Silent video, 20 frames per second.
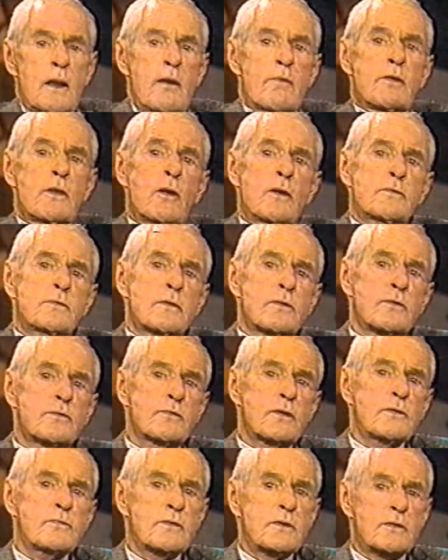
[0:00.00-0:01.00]
If you notice, in the
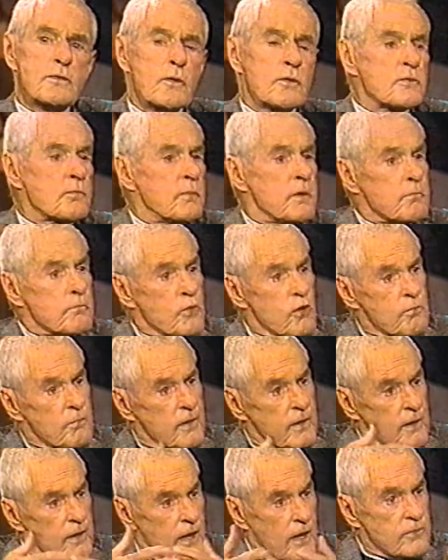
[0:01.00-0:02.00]
60s, there was a big
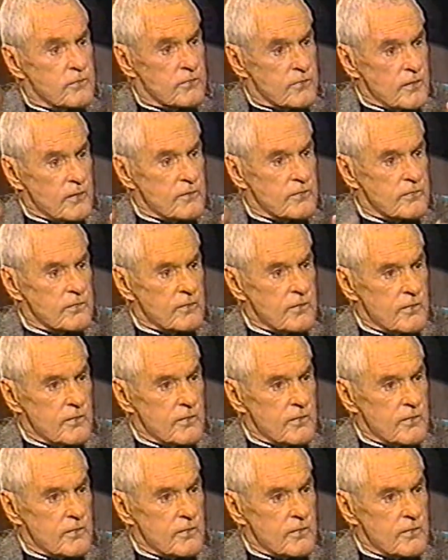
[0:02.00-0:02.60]
movement against this.